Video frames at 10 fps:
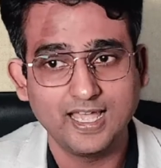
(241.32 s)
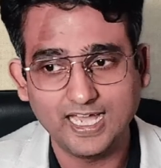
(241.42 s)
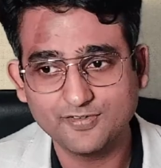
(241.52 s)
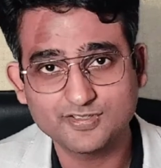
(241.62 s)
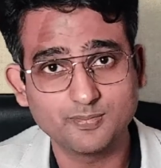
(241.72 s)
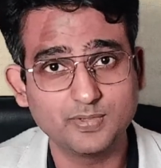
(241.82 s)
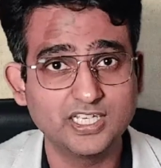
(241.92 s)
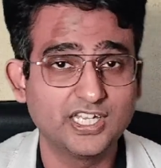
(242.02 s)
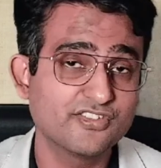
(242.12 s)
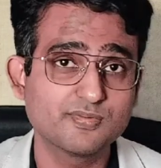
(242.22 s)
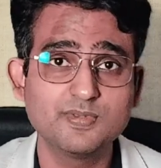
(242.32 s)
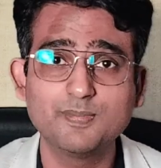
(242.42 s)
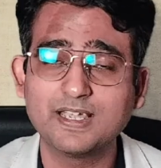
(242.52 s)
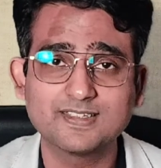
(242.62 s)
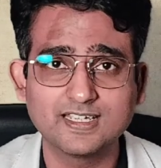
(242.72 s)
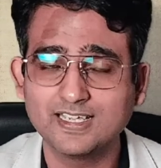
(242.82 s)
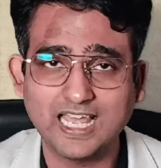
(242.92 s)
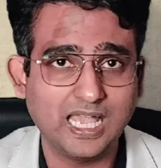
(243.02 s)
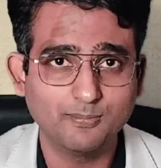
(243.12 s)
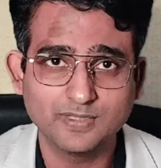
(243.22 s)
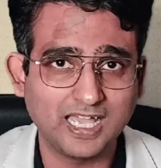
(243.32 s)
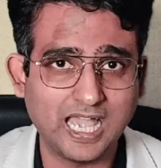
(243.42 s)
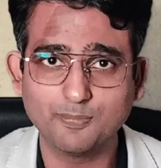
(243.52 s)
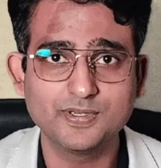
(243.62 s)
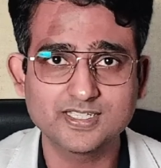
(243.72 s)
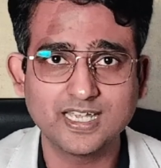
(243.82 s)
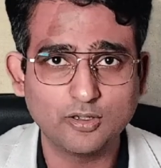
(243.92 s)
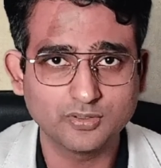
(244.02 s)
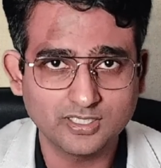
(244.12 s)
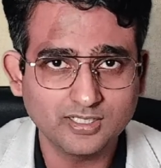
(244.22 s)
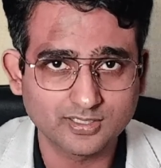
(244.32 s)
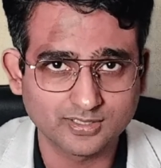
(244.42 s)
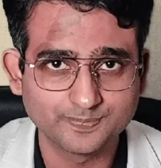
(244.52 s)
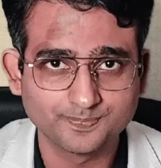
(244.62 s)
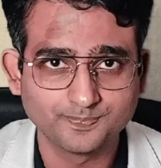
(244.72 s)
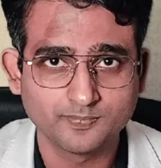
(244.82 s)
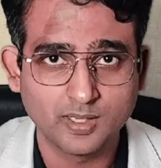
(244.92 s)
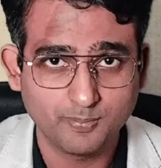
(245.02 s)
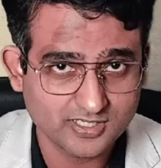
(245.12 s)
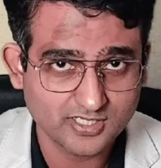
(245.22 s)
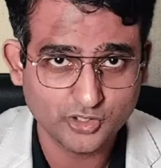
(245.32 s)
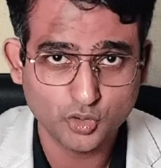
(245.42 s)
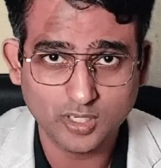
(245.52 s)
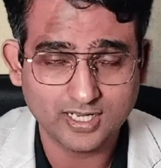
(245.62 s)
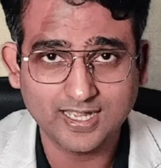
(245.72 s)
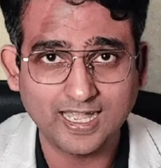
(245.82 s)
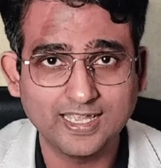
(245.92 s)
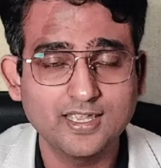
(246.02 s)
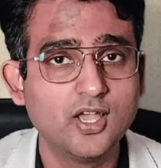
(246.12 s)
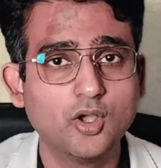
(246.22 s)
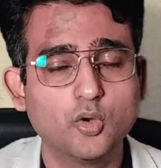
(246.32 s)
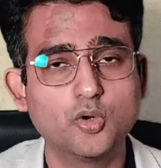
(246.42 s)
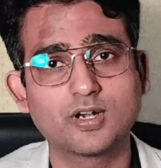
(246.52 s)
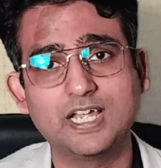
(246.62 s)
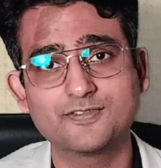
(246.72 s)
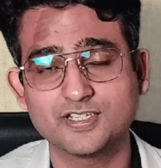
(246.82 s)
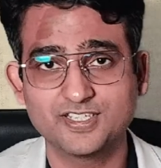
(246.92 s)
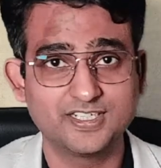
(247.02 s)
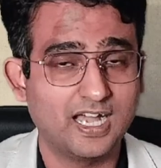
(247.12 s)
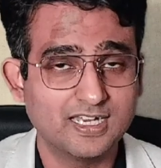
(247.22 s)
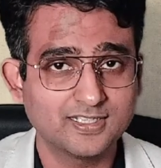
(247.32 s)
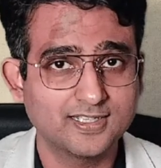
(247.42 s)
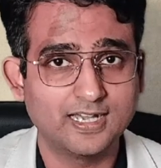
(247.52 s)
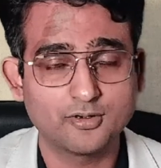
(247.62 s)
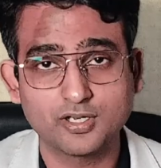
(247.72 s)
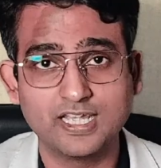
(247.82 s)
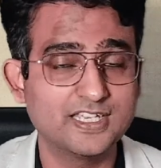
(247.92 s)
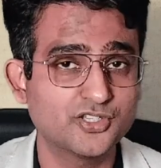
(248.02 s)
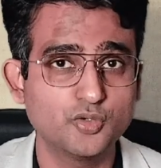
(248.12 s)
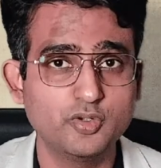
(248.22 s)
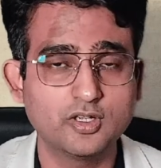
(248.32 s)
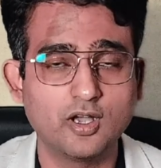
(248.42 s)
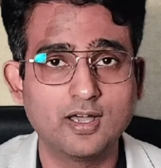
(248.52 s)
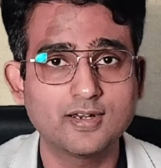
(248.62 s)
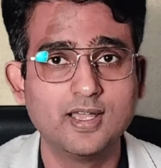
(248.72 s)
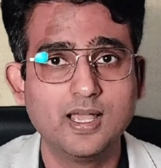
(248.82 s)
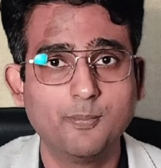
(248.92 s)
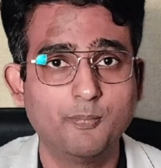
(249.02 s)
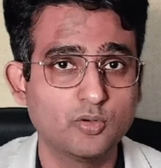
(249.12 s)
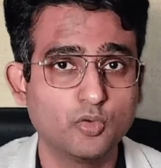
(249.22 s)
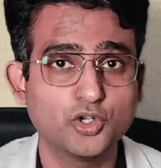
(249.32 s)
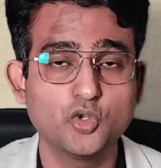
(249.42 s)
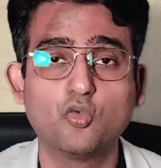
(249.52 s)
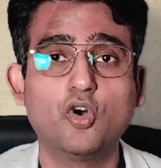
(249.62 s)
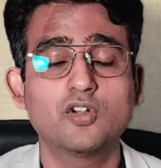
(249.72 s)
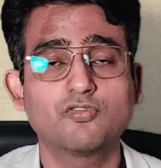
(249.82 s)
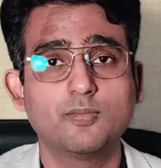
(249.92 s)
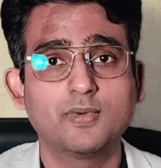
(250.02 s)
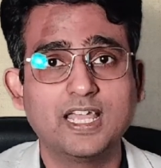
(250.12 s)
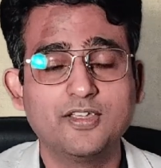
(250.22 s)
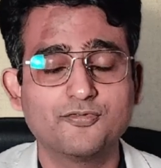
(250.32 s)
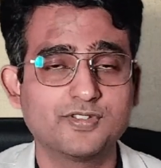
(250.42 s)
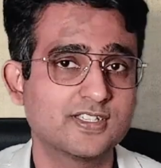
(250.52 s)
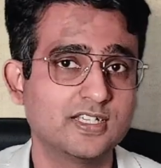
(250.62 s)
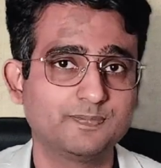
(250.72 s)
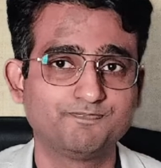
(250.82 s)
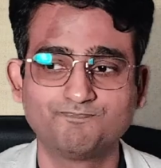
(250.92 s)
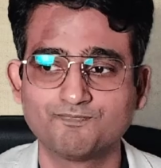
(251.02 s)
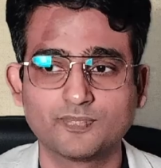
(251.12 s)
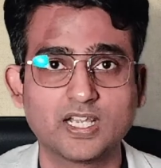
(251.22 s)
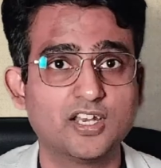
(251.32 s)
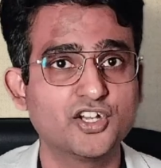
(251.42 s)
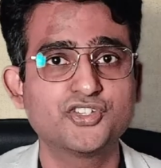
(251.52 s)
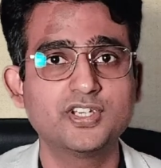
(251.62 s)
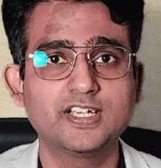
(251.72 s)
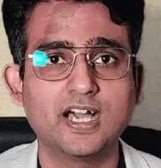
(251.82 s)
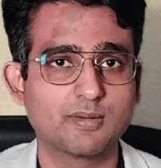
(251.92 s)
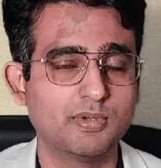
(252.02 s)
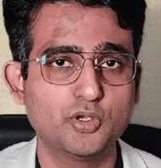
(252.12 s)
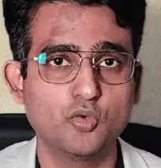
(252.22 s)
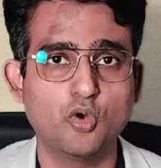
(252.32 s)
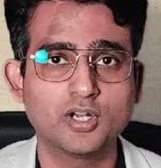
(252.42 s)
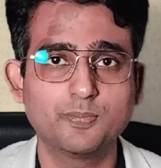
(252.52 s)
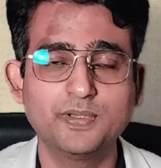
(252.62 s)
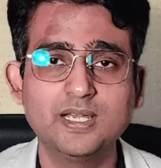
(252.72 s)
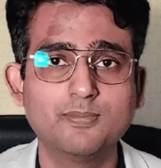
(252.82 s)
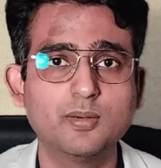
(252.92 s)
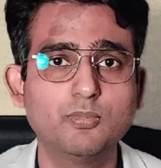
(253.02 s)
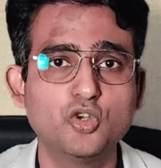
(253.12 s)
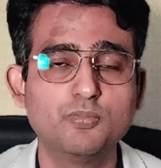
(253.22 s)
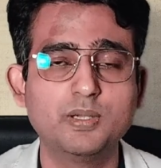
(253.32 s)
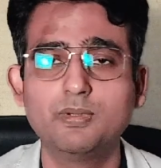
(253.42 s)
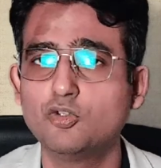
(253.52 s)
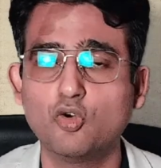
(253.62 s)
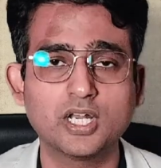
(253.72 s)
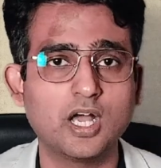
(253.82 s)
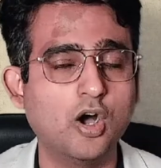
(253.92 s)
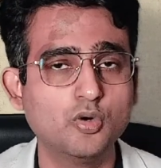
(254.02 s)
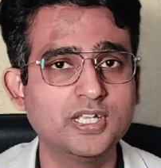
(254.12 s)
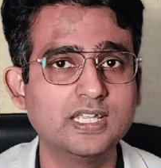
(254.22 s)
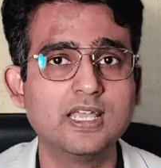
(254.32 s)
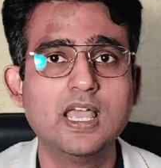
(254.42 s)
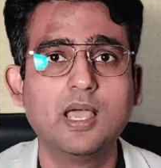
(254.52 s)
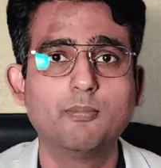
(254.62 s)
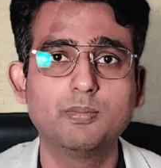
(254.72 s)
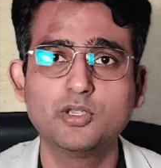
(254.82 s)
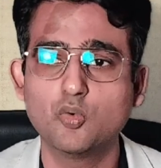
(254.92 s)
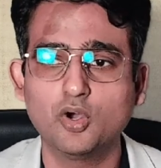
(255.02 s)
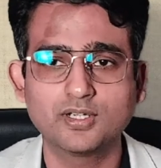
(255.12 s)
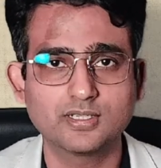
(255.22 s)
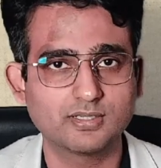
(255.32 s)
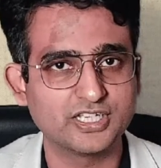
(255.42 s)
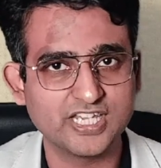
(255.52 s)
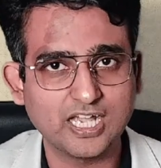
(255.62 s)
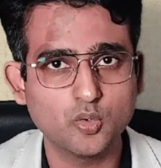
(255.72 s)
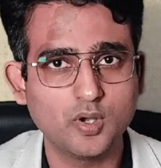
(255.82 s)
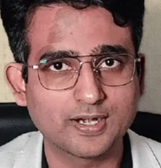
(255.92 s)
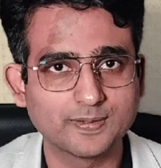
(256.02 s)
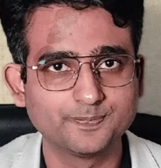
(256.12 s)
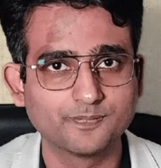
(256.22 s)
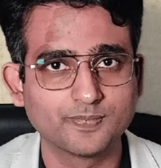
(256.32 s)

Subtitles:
and if somebody gives me a bicycle, I am the happiest guy on the earth. But say you are a guy who drives a sedan car or a SUV car, but what you want from life is a luxury car. Maybe you want a BMW, maybe you want an Audi, maybe you want a Jaguar.